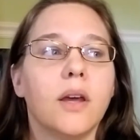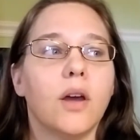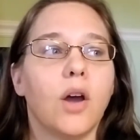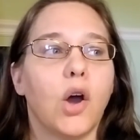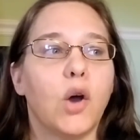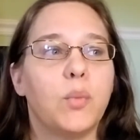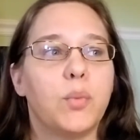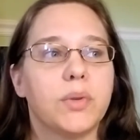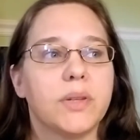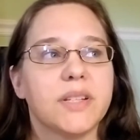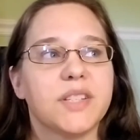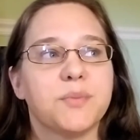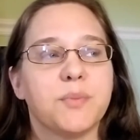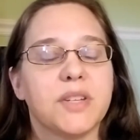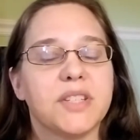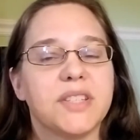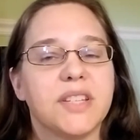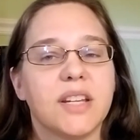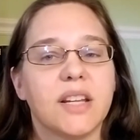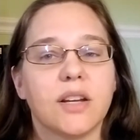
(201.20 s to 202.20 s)
Opal is
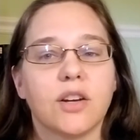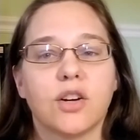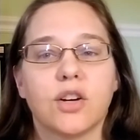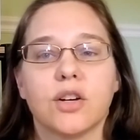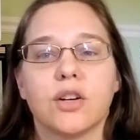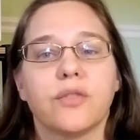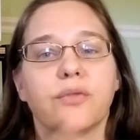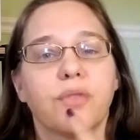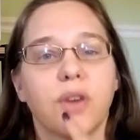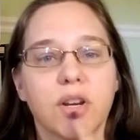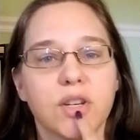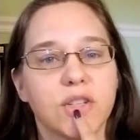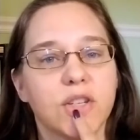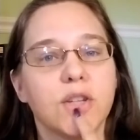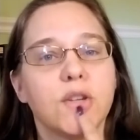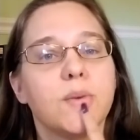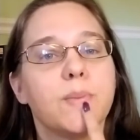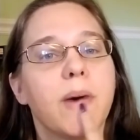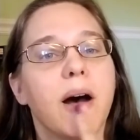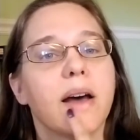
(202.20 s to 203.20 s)
missing her front
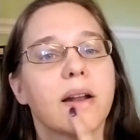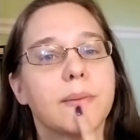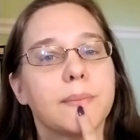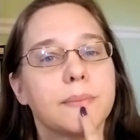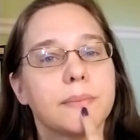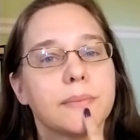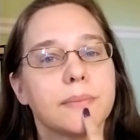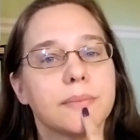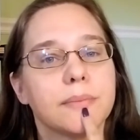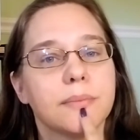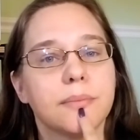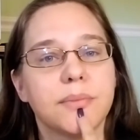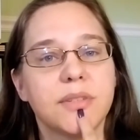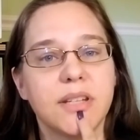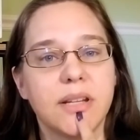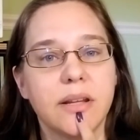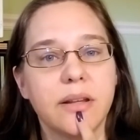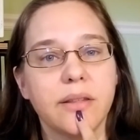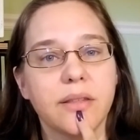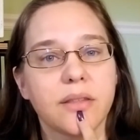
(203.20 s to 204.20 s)
two bottom
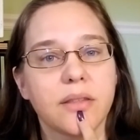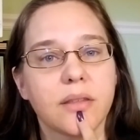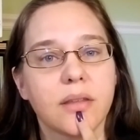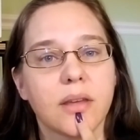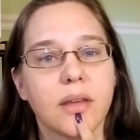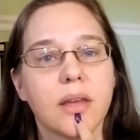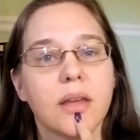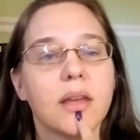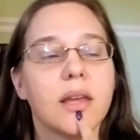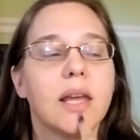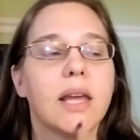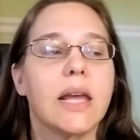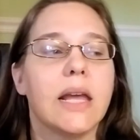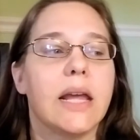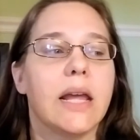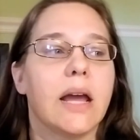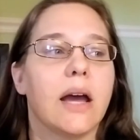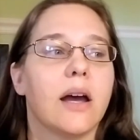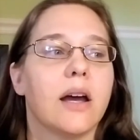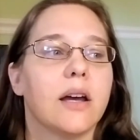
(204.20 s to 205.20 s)
teeth.
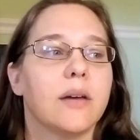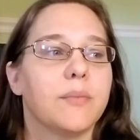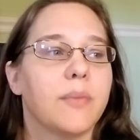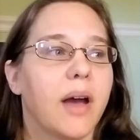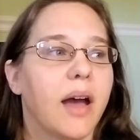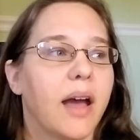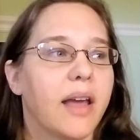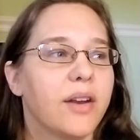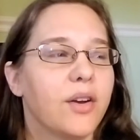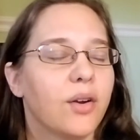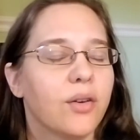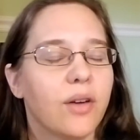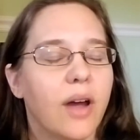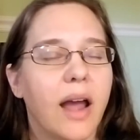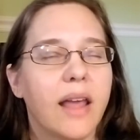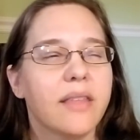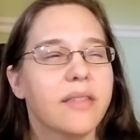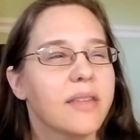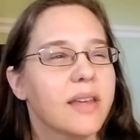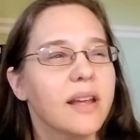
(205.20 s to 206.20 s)
Um, I don't,
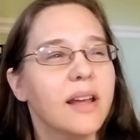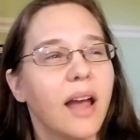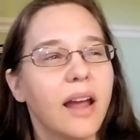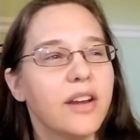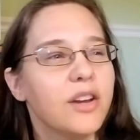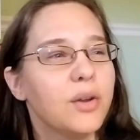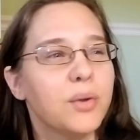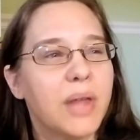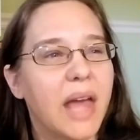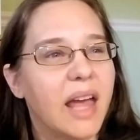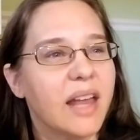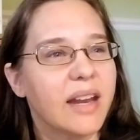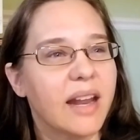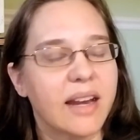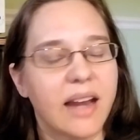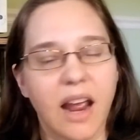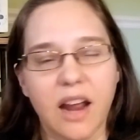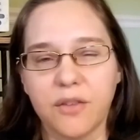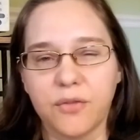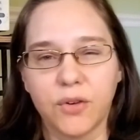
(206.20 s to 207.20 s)
I think I knew that
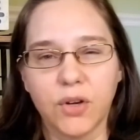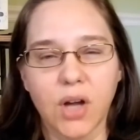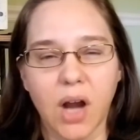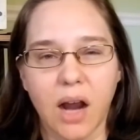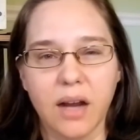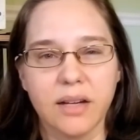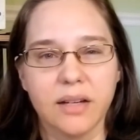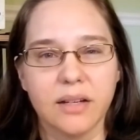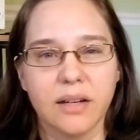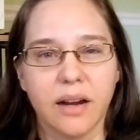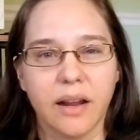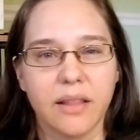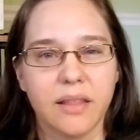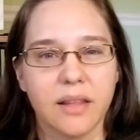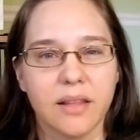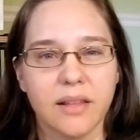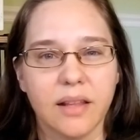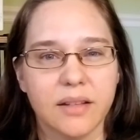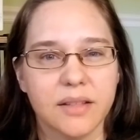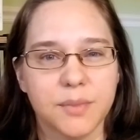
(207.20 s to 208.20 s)
and had forgotten. I
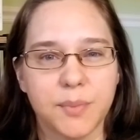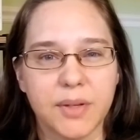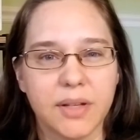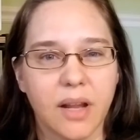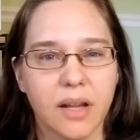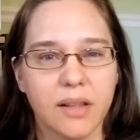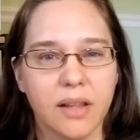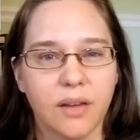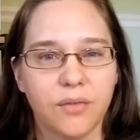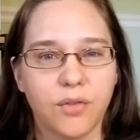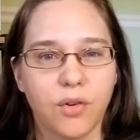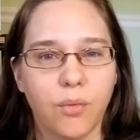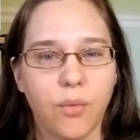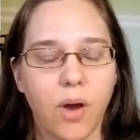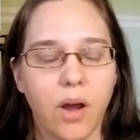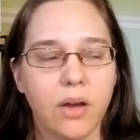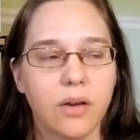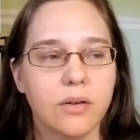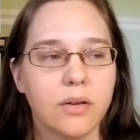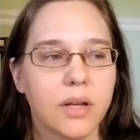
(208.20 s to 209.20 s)
think that's been like that for a
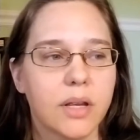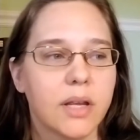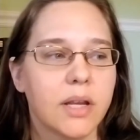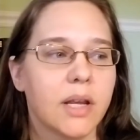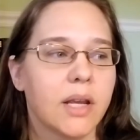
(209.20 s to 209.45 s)
while.